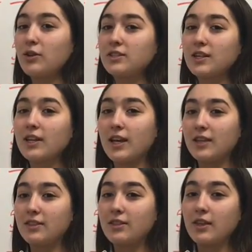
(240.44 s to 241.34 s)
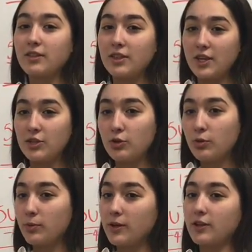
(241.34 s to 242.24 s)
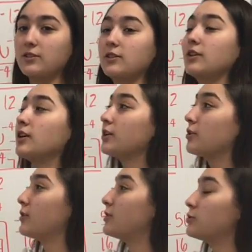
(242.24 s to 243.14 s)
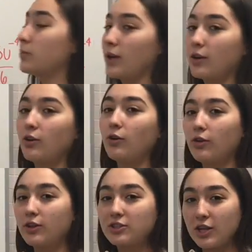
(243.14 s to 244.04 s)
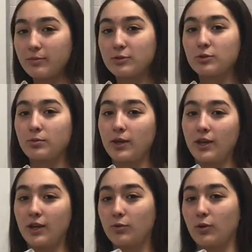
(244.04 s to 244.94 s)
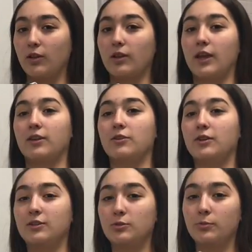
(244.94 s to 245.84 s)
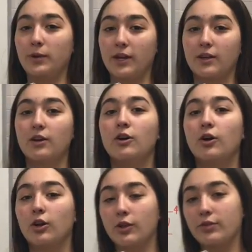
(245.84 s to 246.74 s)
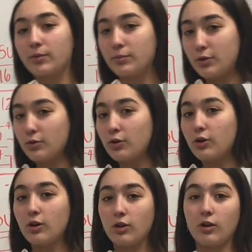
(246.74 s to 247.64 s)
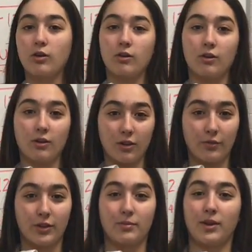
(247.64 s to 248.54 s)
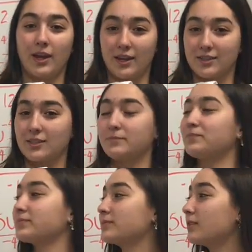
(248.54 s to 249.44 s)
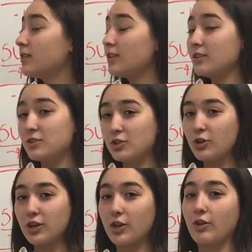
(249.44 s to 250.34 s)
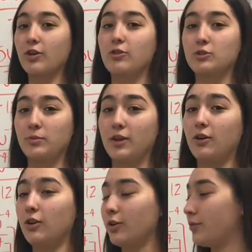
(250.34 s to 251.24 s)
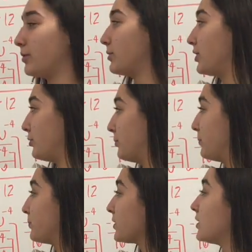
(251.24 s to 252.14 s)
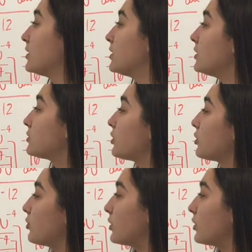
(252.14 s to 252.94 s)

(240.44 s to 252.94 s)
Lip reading: you need to get the du, because you need to make all the terms to be equal. Like you need to make all of them u, all of them x. So here we're going to make all of them u. So you